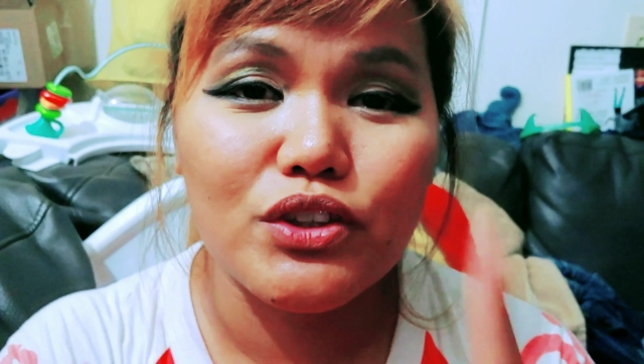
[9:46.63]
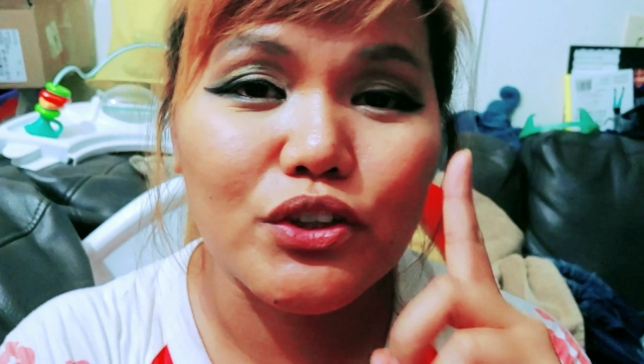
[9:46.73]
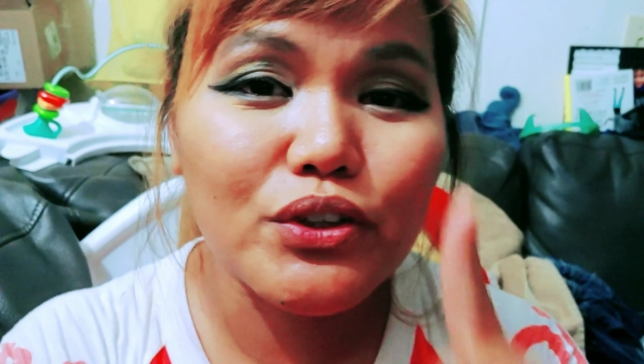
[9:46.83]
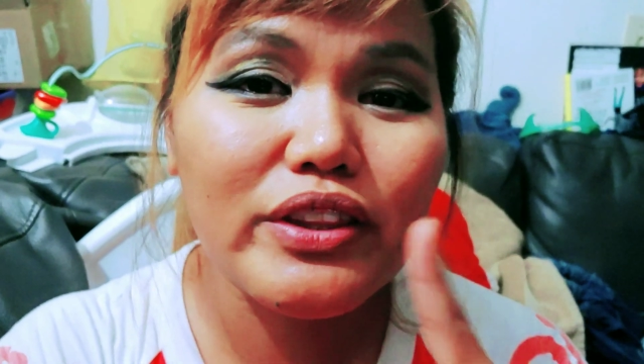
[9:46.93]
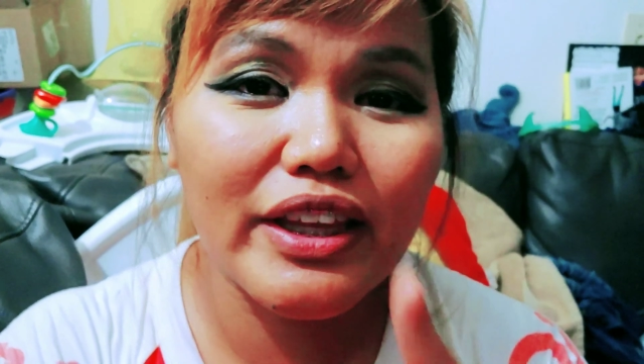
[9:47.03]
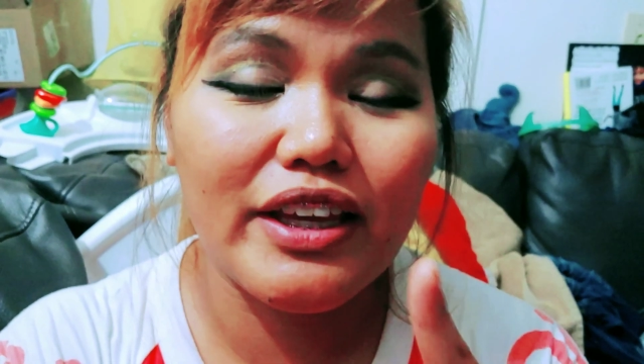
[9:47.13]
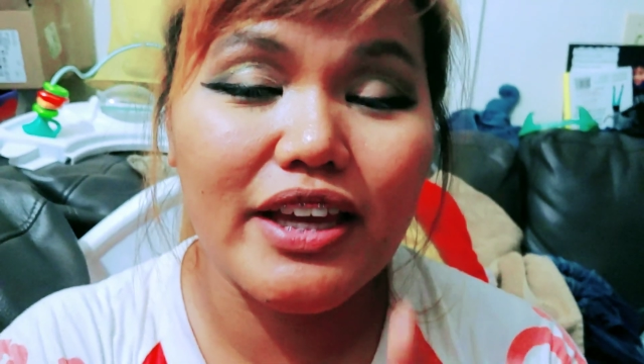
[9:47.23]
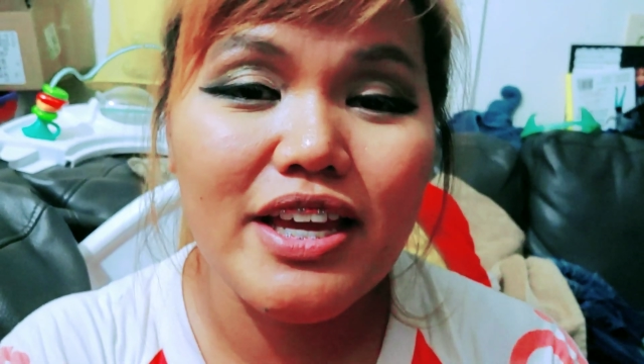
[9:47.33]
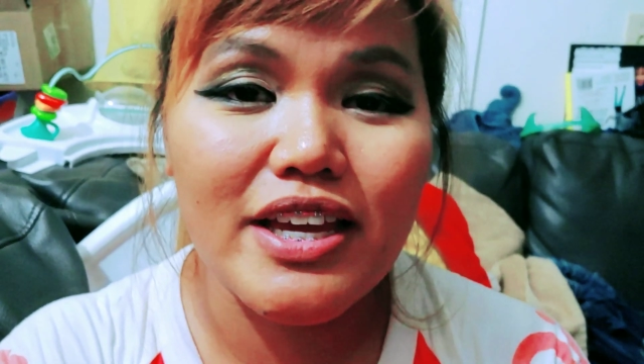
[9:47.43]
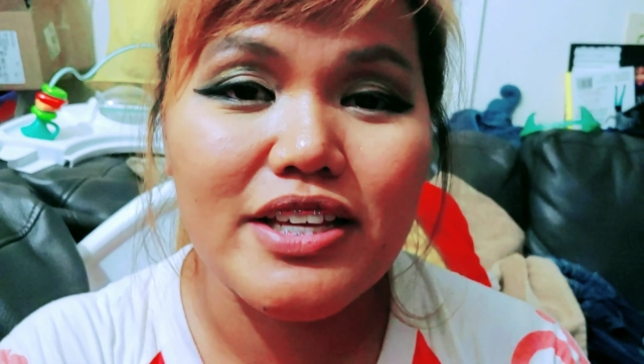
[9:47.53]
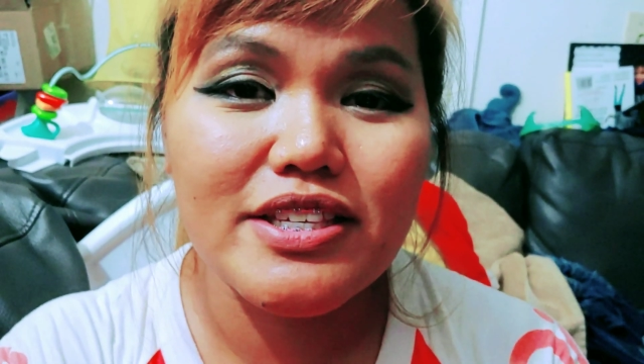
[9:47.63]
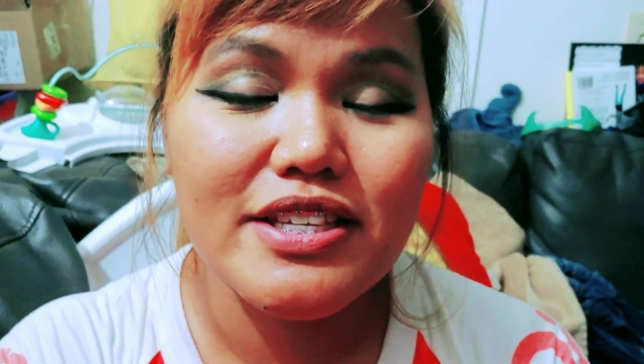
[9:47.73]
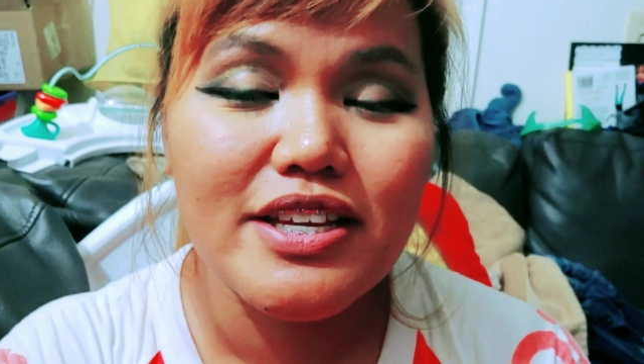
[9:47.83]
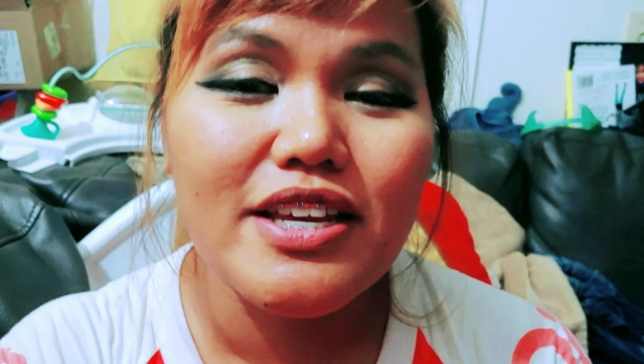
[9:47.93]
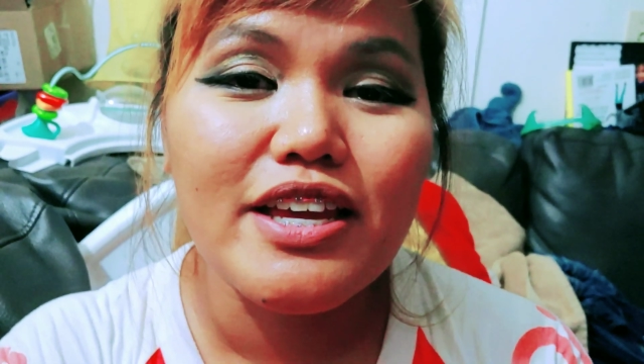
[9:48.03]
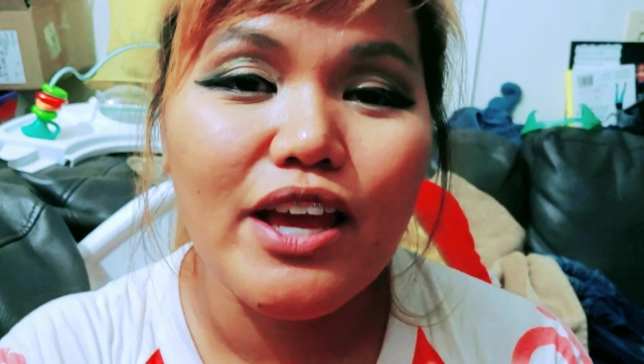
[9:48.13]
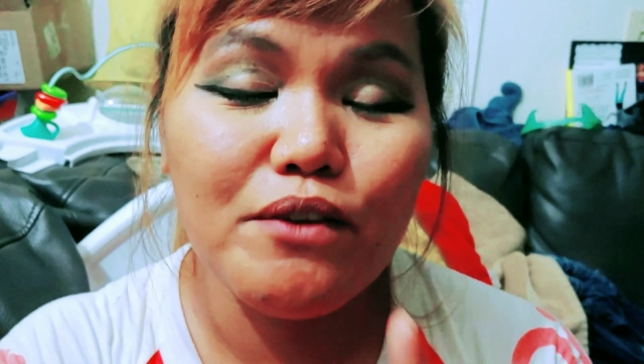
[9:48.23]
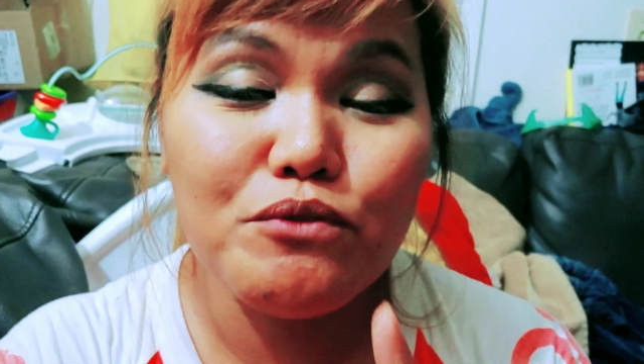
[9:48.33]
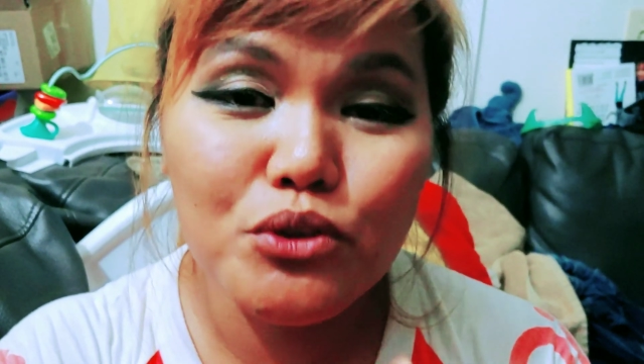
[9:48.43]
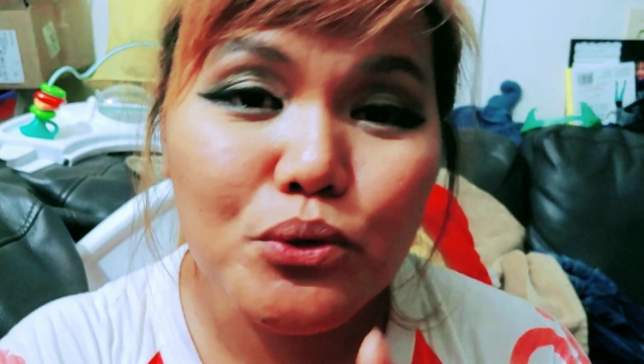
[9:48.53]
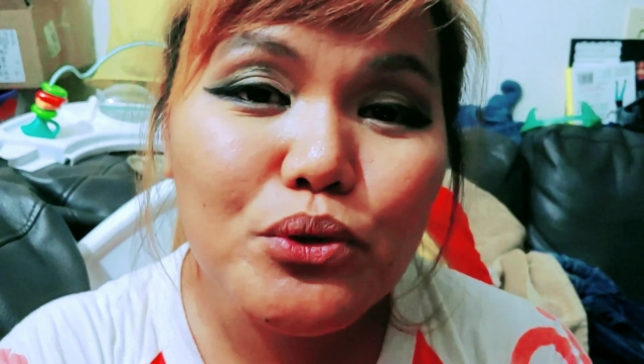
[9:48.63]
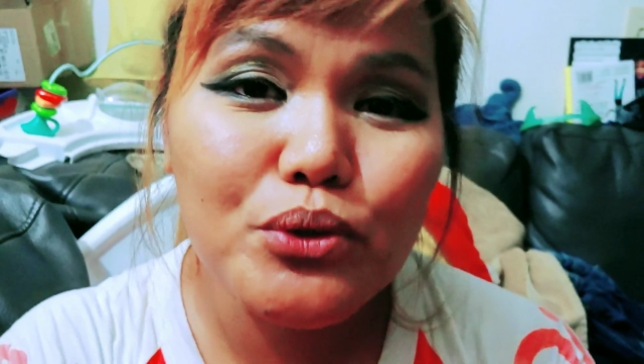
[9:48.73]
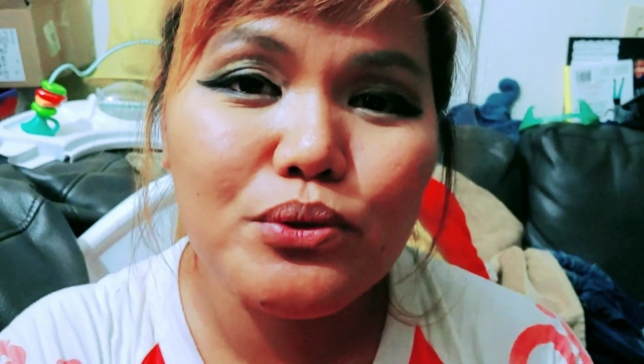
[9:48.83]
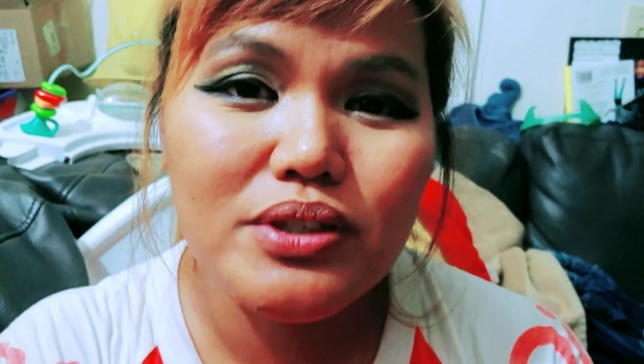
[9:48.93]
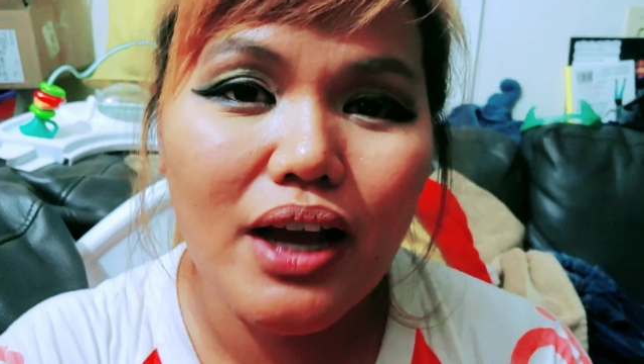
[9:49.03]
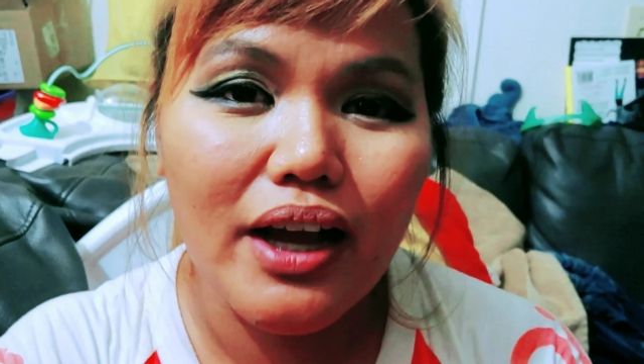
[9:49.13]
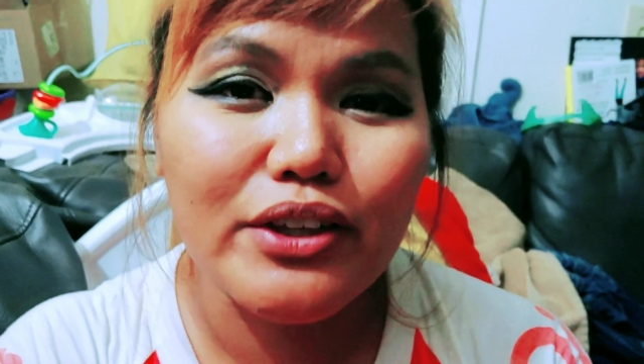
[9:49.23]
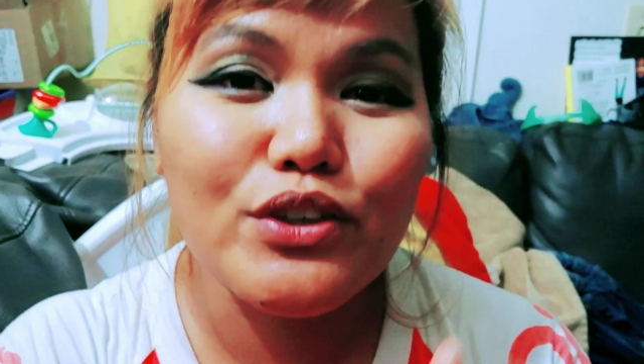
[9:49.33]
The good thing is, if you use that,